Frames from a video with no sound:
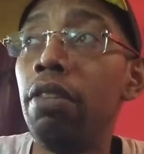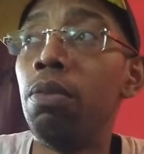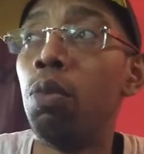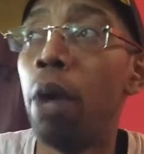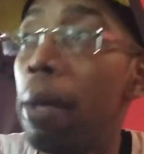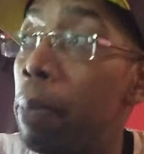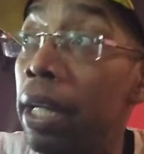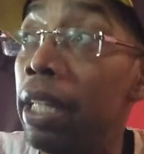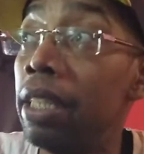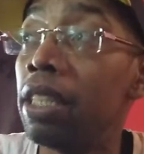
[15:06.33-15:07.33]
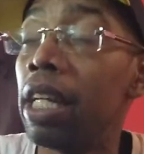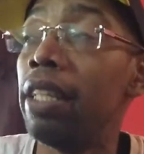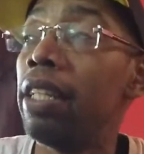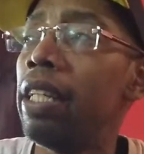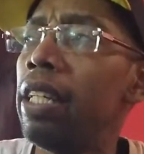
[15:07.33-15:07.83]
weapons
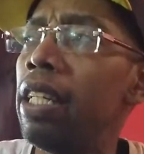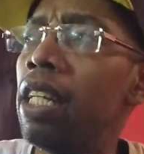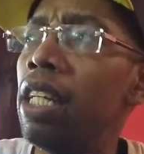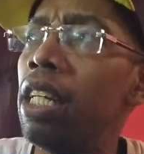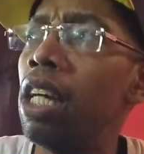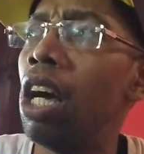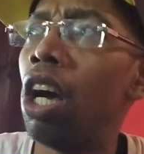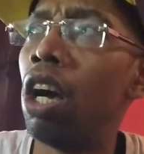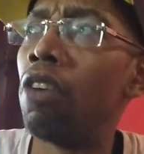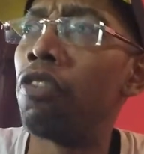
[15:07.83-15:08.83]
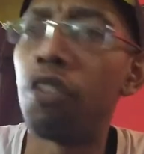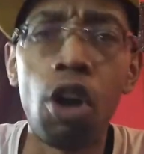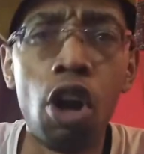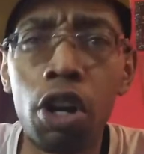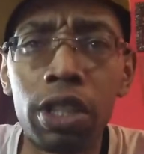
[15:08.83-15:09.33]
and the
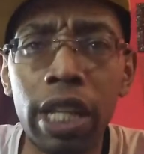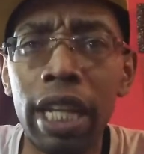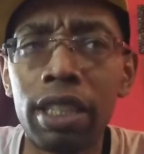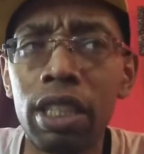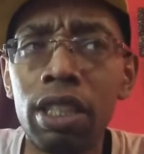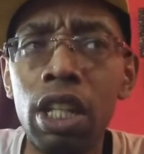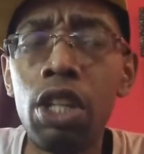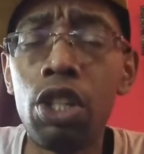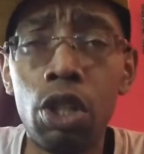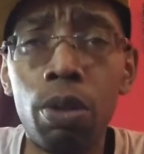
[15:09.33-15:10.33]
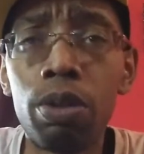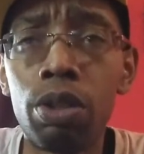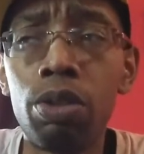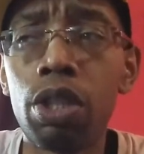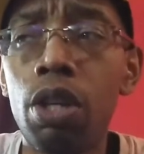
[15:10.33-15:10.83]
fraud cases, you know what
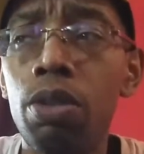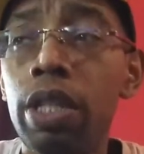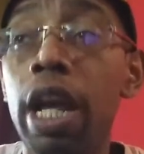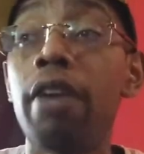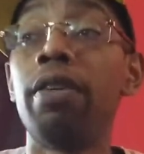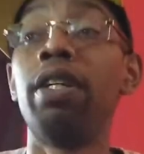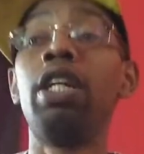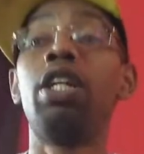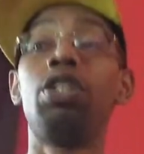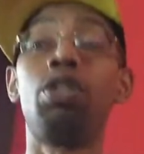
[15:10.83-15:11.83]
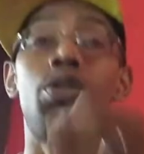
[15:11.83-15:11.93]
you showed, Tyra? You